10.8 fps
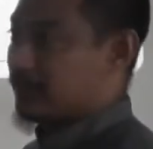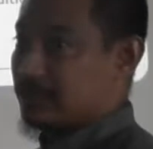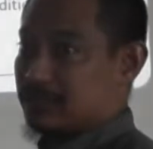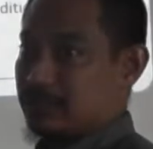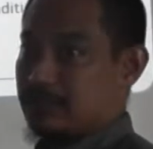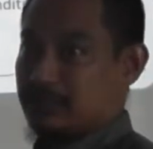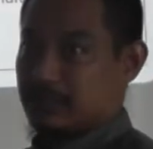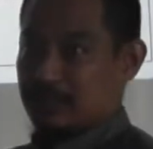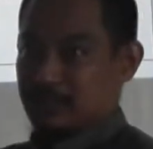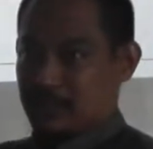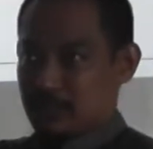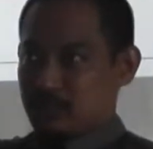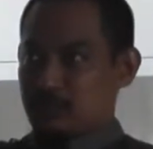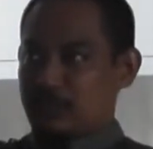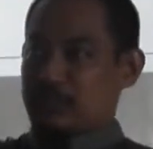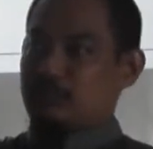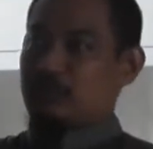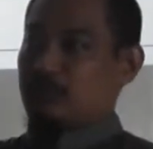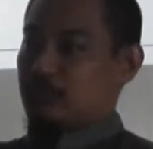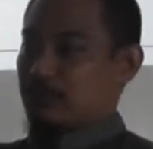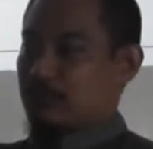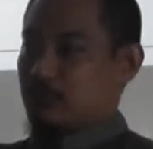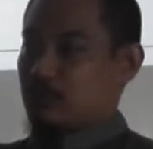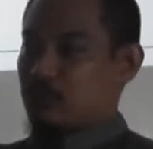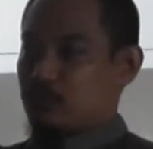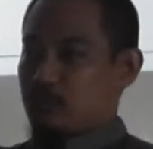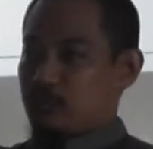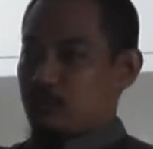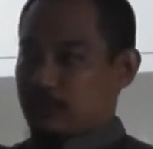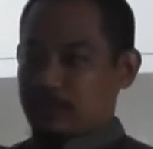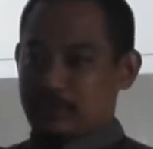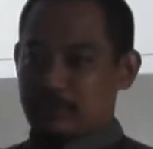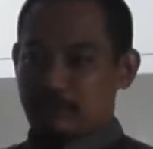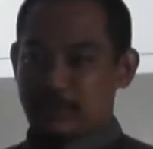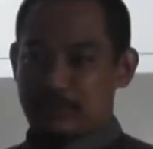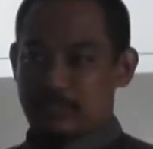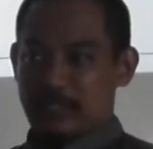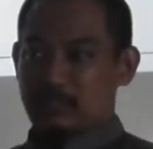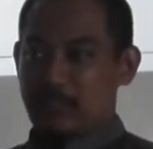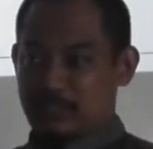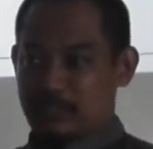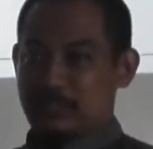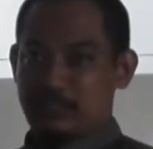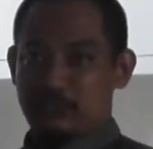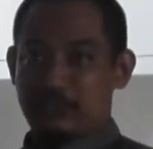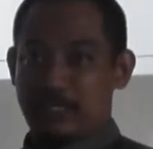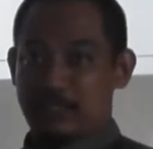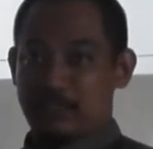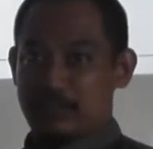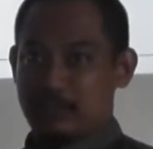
early, so that you know all the information that you actually need to find.